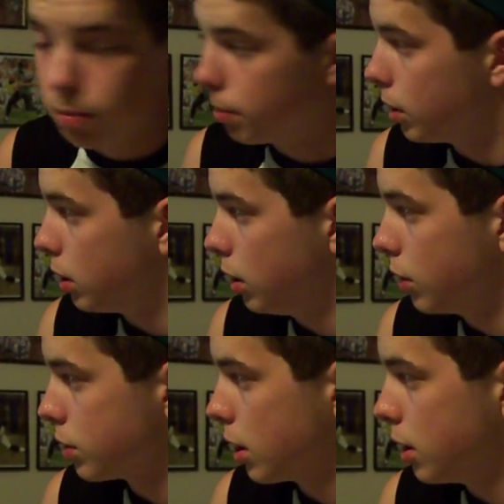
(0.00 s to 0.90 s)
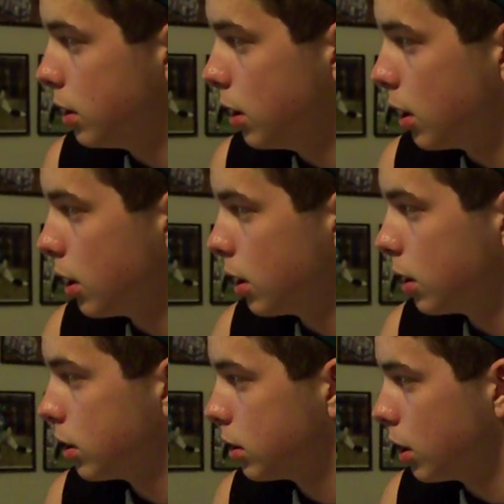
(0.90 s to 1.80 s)
But the Eagles had
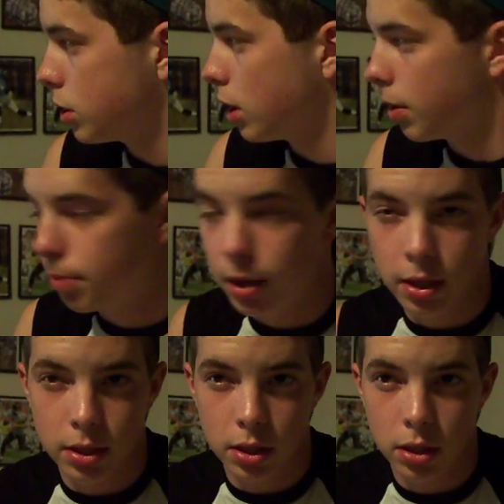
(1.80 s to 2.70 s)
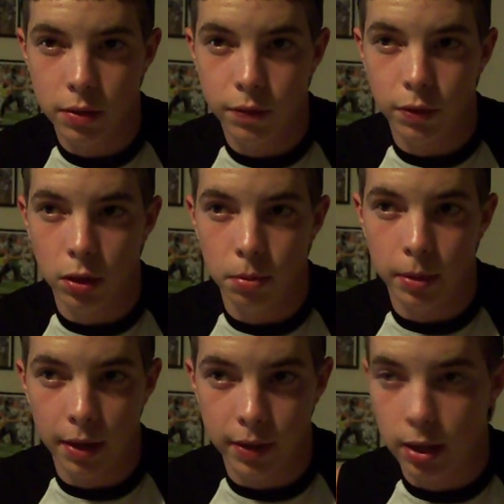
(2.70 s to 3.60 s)
touchdown pass from
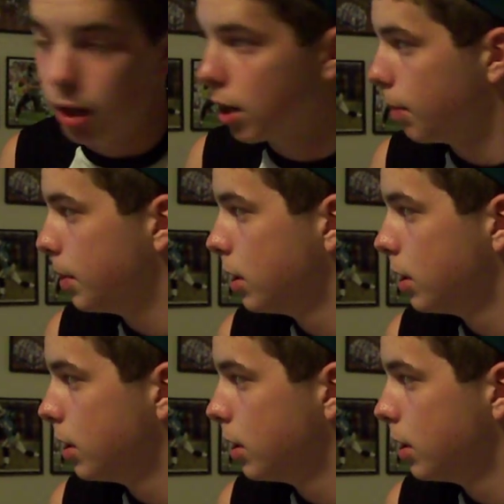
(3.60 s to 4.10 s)
Kevin Kolb